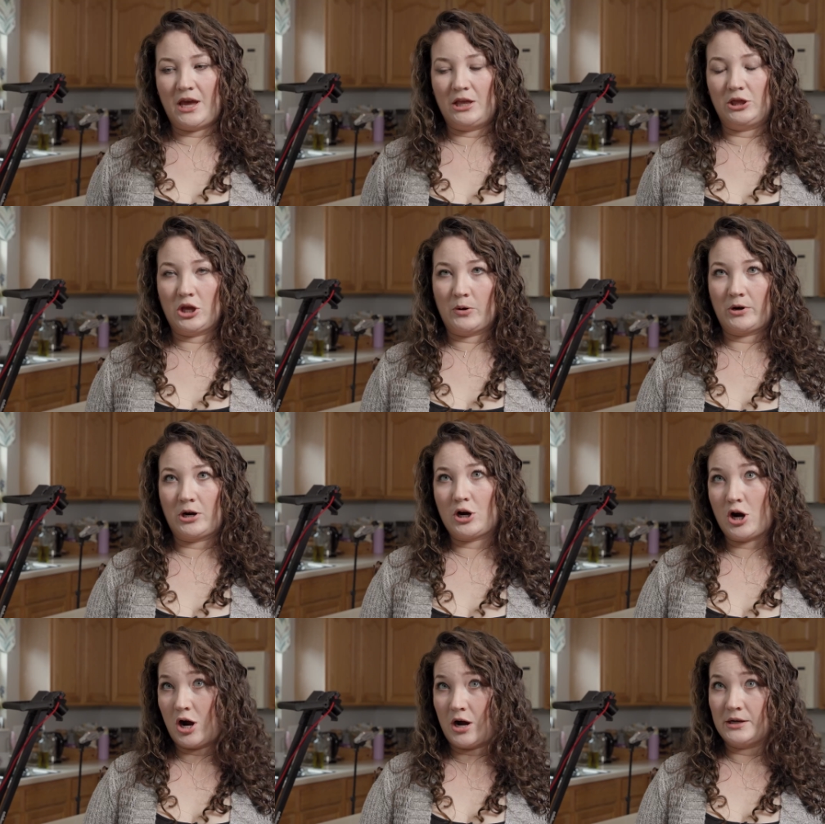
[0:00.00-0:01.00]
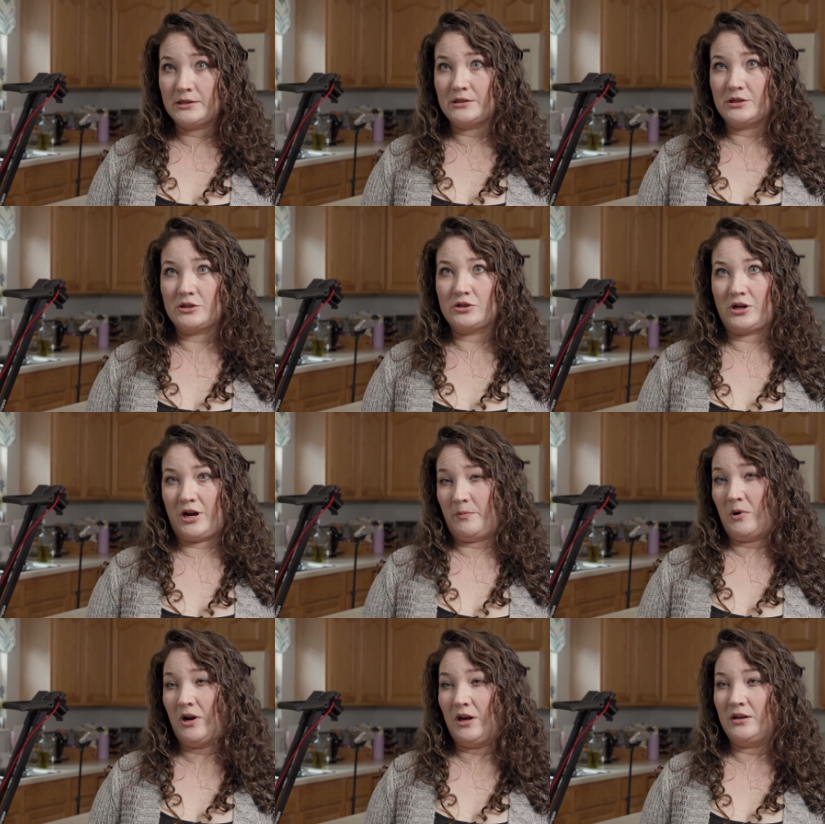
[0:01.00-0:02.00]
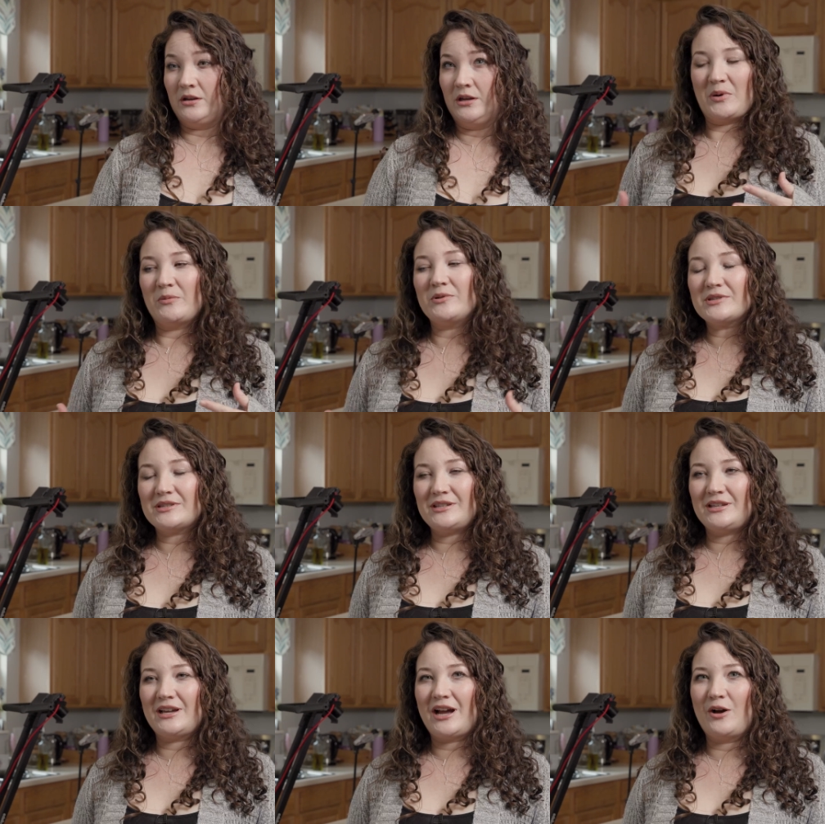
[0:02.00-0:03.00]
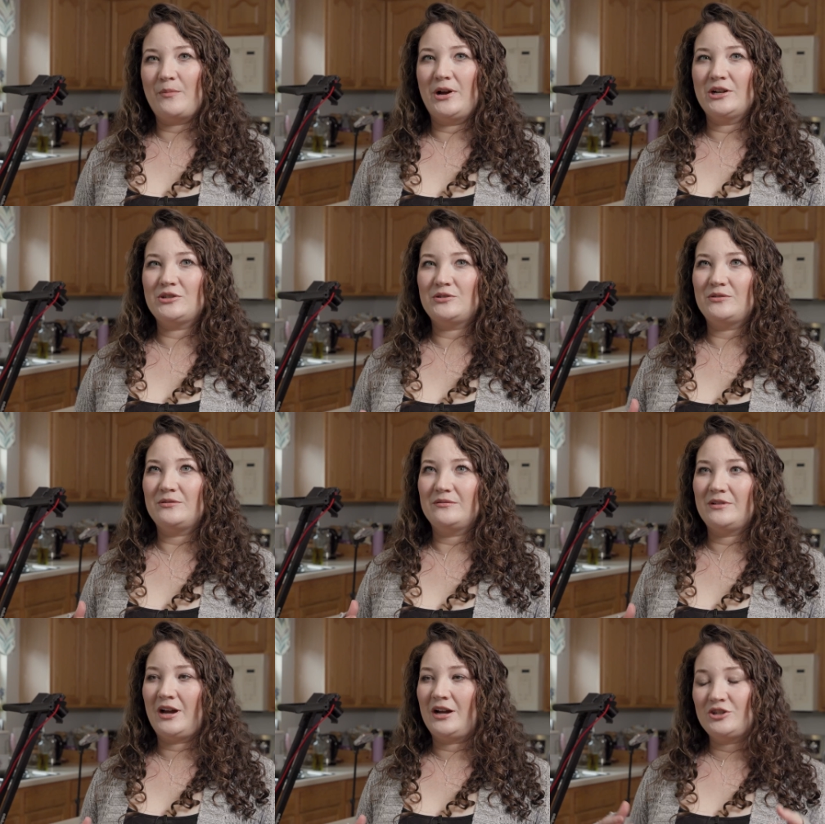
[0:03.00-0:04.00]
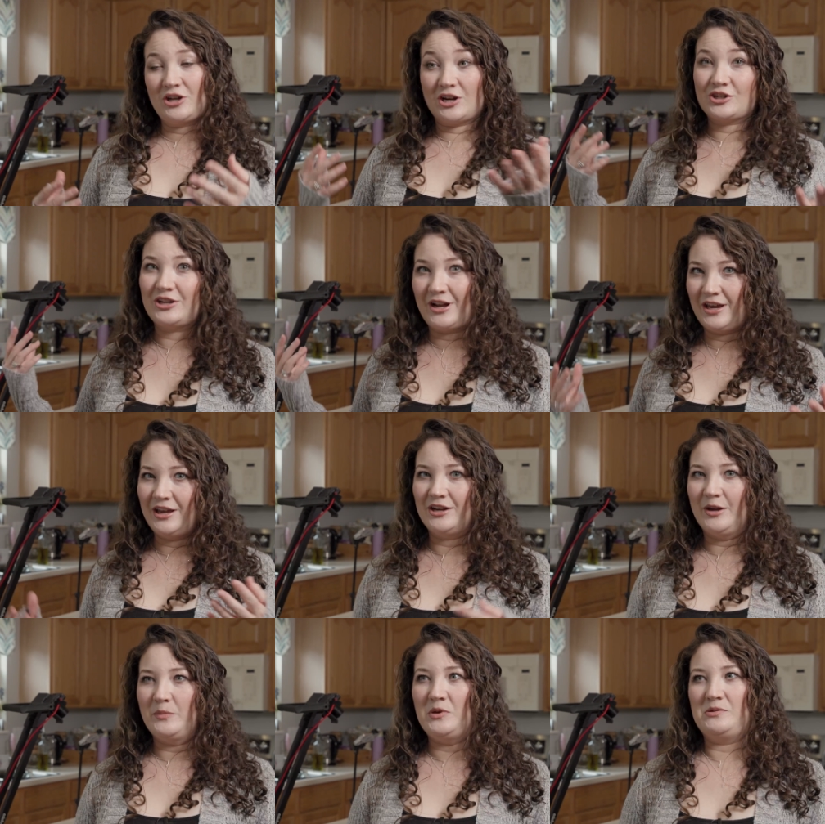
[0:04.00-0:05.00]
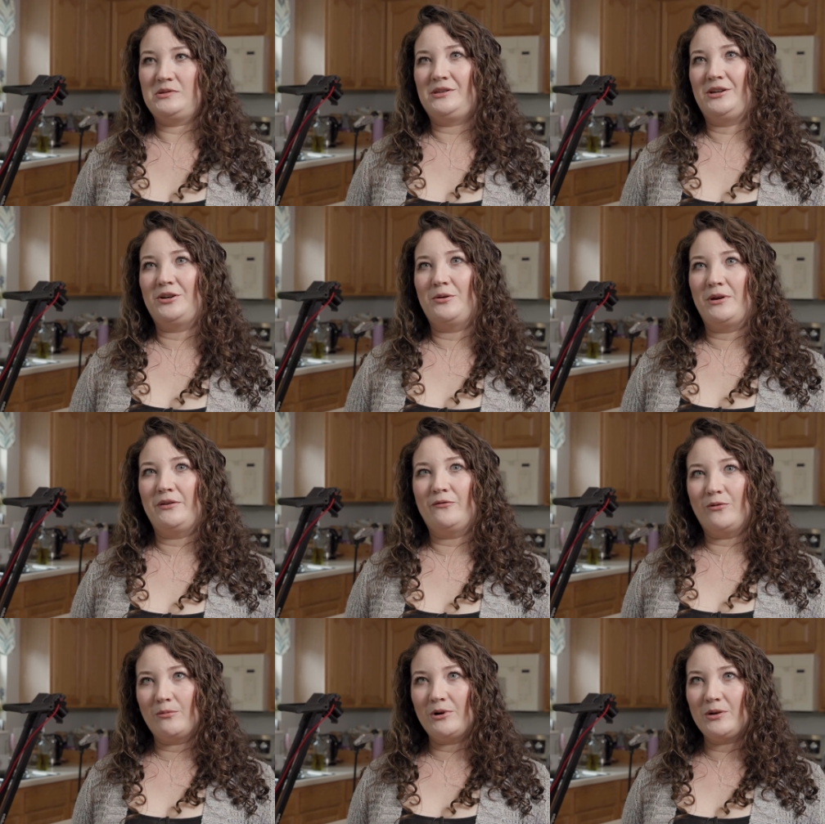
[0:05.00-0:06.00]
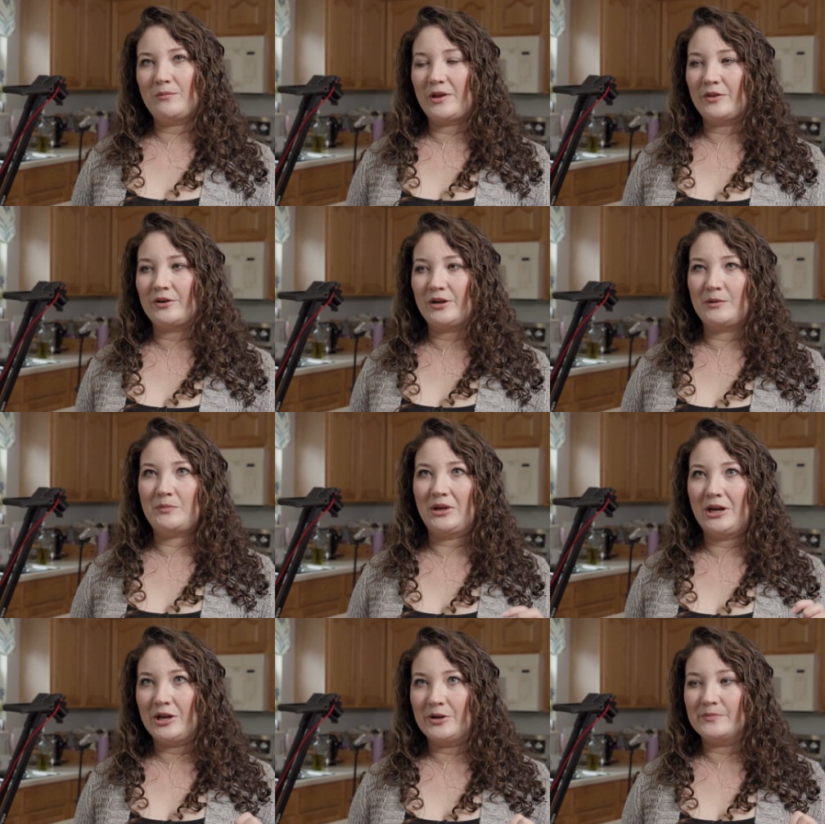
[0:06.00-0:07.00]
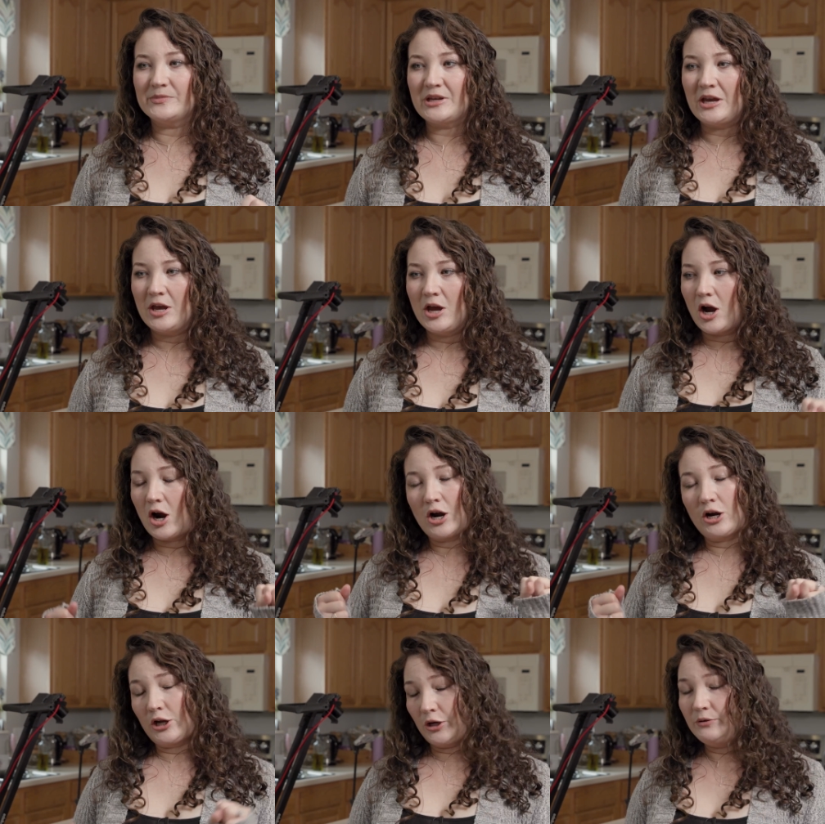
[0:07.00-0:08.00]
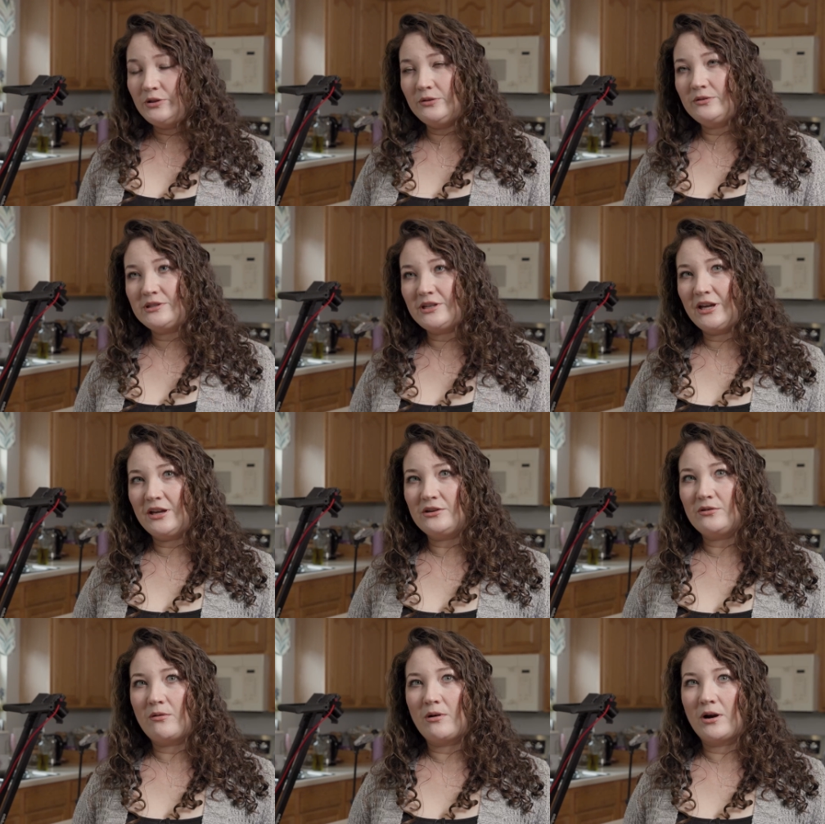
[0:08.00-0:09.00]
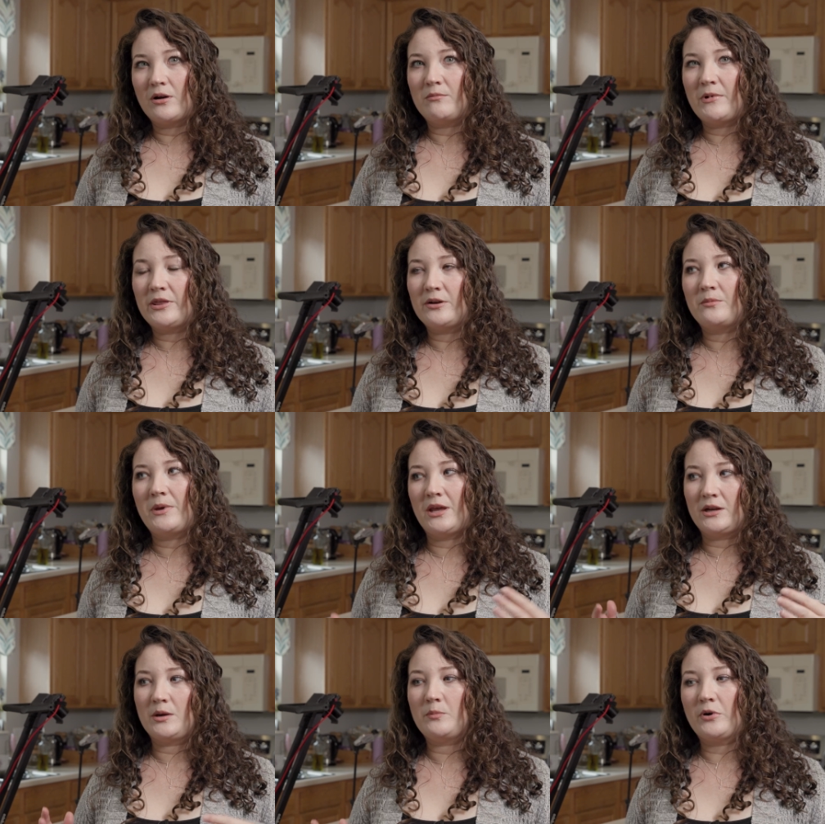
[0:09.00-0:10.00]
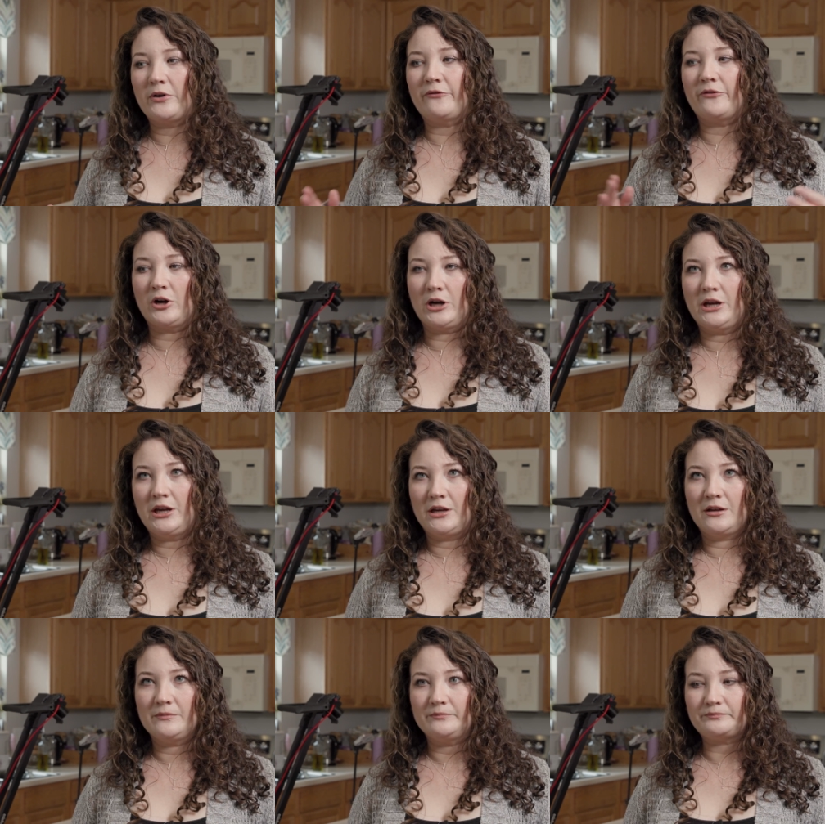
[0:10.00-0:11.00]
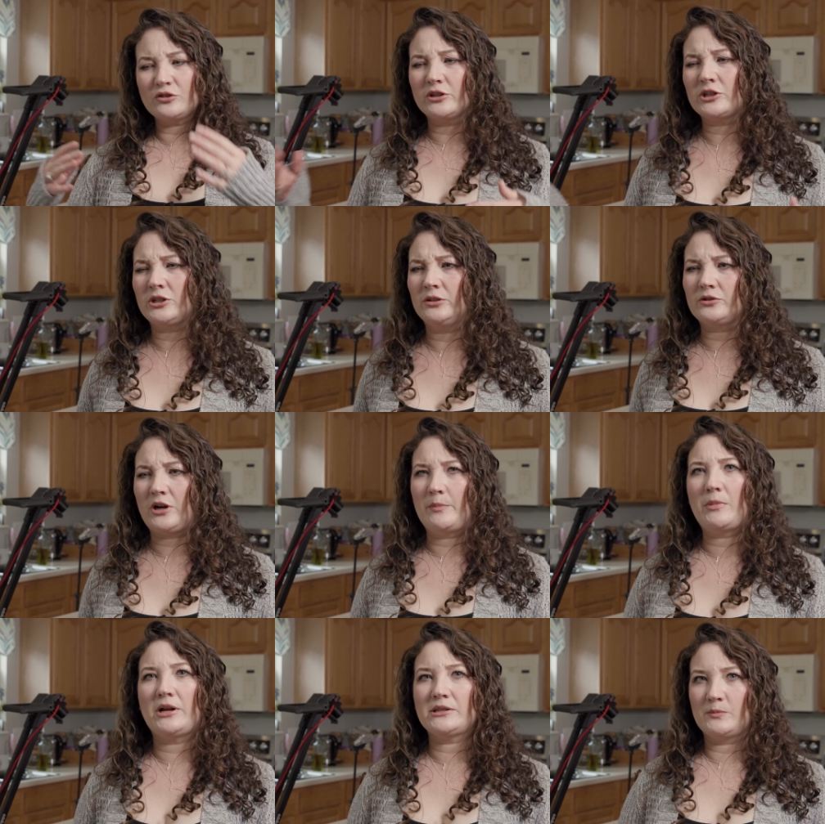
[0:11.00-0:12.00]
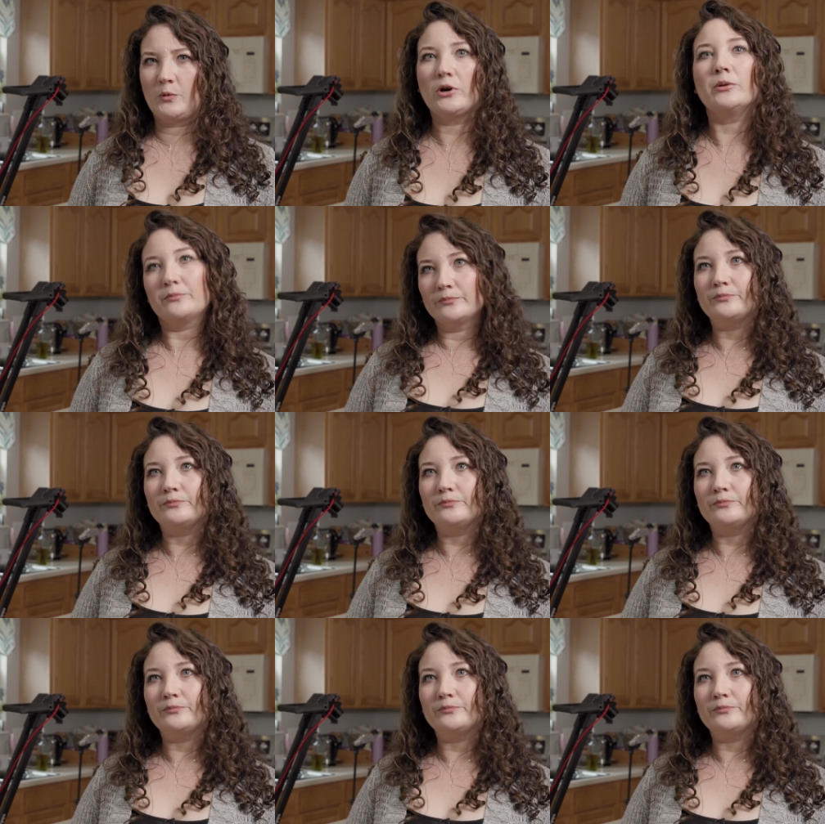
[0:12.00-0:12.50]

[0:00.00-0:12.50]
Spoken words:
a lower cost tripod, but we'll see how much Josh and I end up using it going forward, whether it becomes our go-to stand or whether we end up preferring traditional tripods more.